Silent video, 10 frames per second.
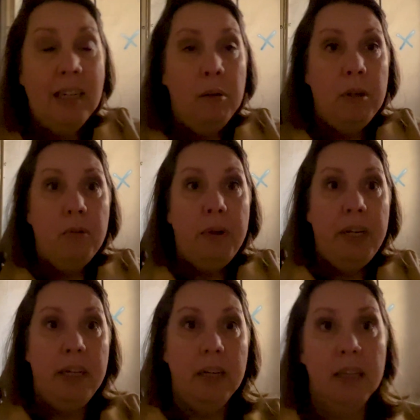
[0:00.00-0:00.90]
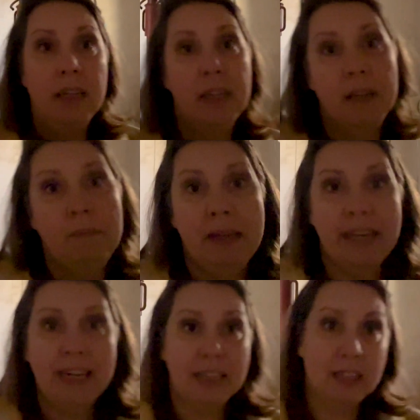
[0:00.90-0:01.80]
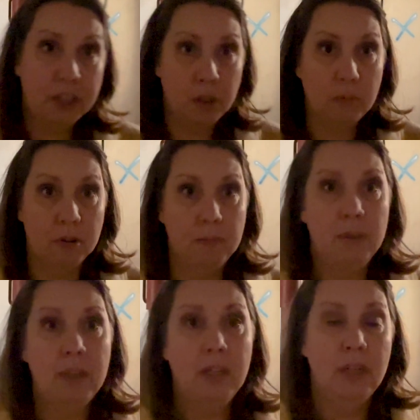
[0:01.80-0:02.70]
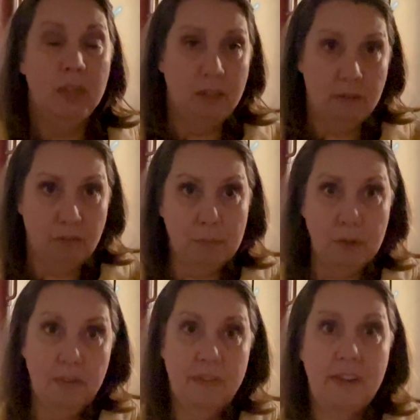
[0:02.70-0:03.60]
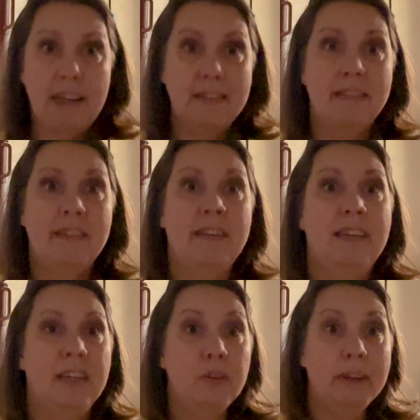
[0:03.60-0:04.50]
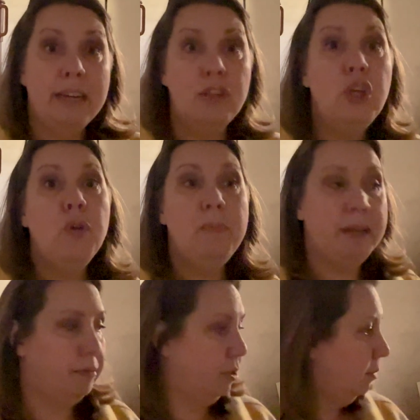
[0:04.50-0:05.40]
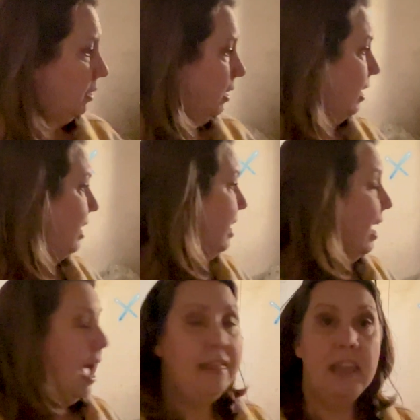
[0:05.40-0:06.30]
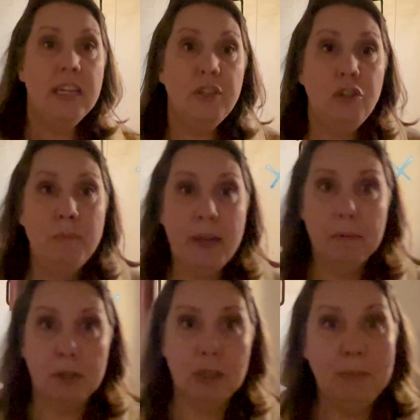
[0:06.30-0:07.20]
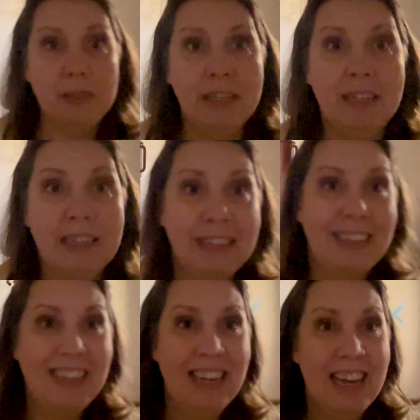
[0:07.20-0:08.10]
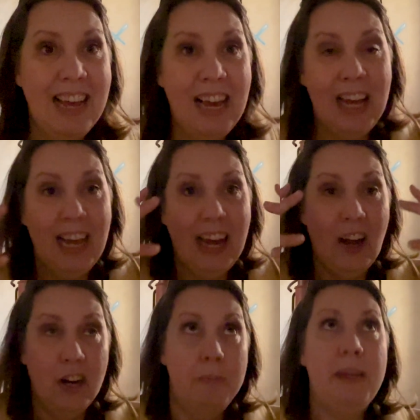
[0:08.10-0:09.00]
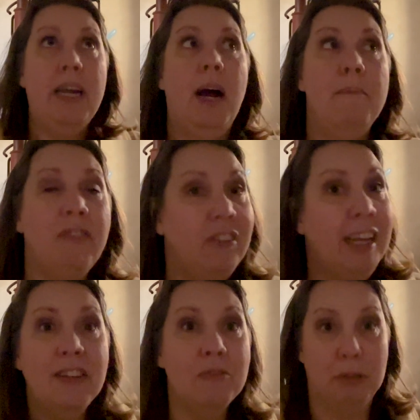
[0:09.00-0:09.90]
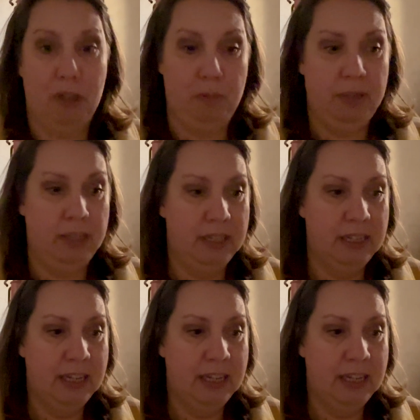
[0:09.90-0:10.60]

between the big and the little room for both sets and create 2 big rooms. And these 2 big rooms are going to become flex rooms.